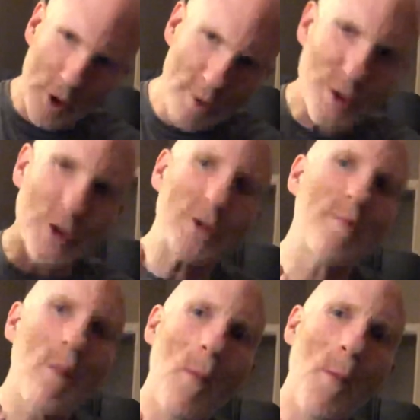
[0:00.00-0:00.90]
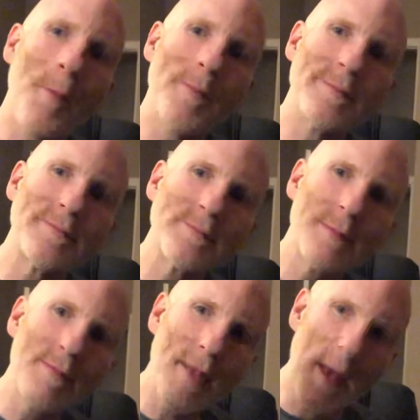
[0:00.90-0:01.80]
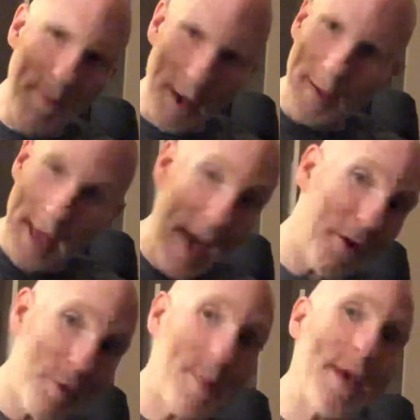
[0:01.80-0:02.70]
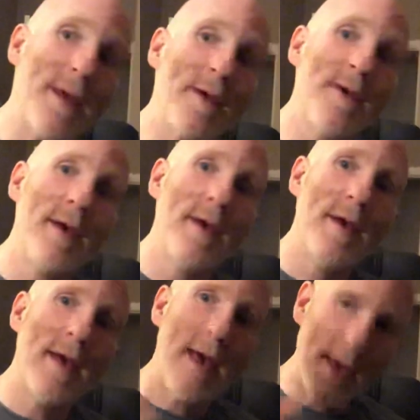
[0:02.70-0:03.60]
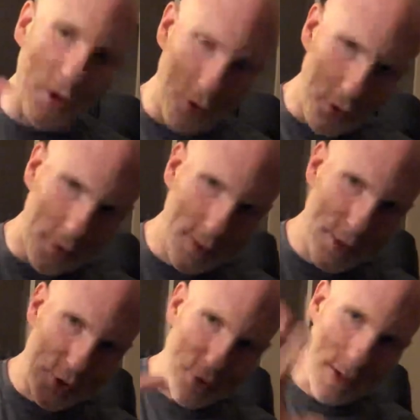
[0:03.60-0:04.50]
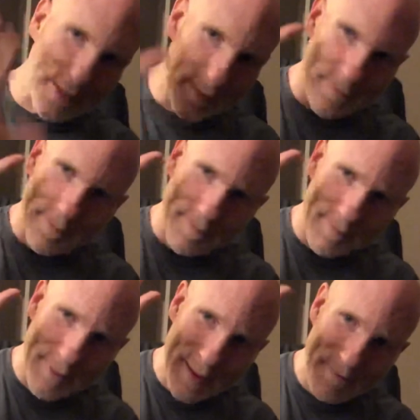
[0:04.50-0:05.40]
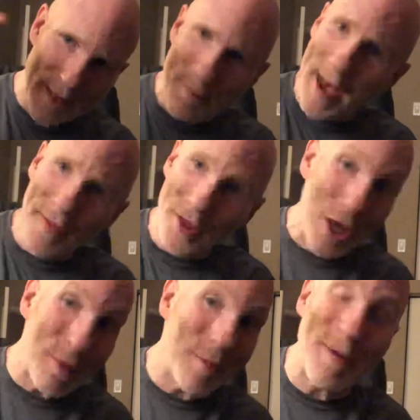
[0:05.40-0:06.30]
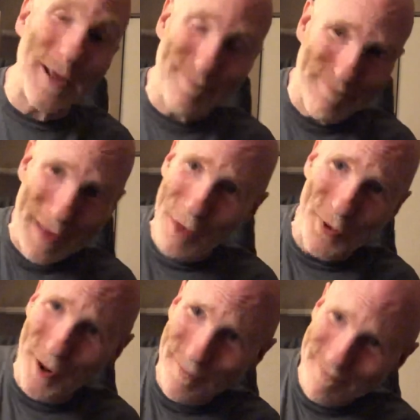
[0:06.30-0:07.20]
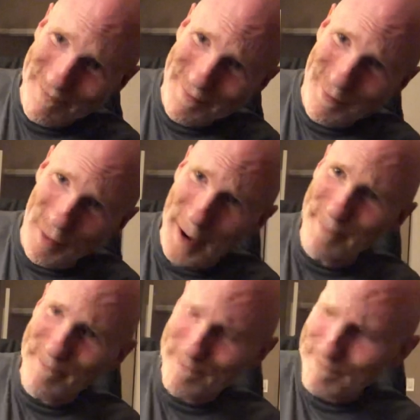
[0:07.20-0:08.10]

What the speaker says: culture about how to be a good, constructive, empathic human being out there, right?